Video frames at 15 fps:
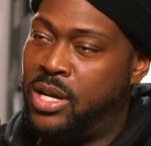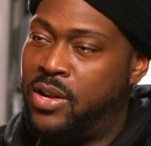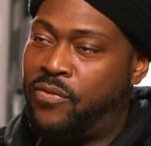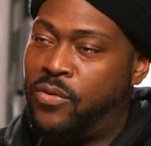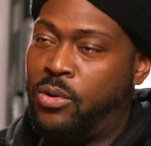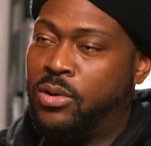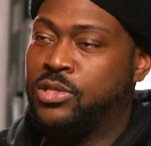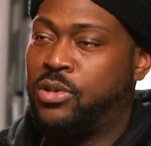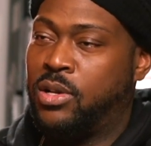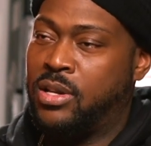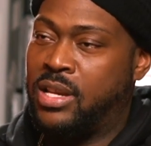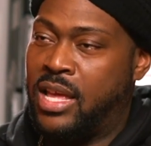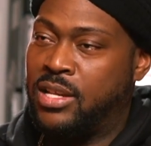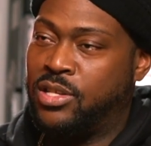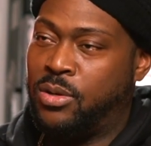need to focus on
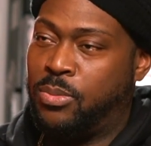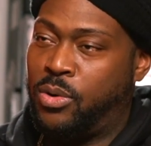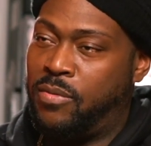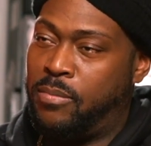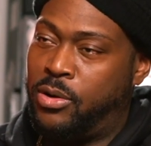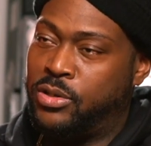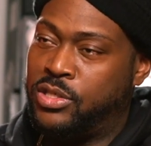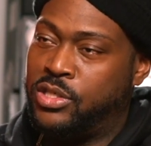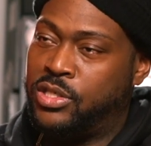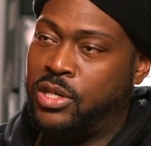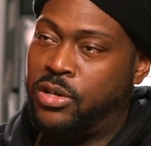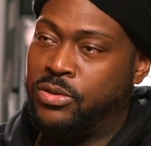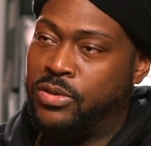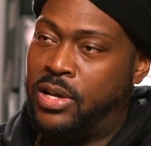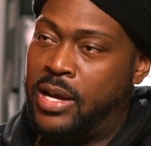getting to the point of merch and
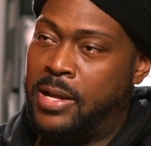shows, right?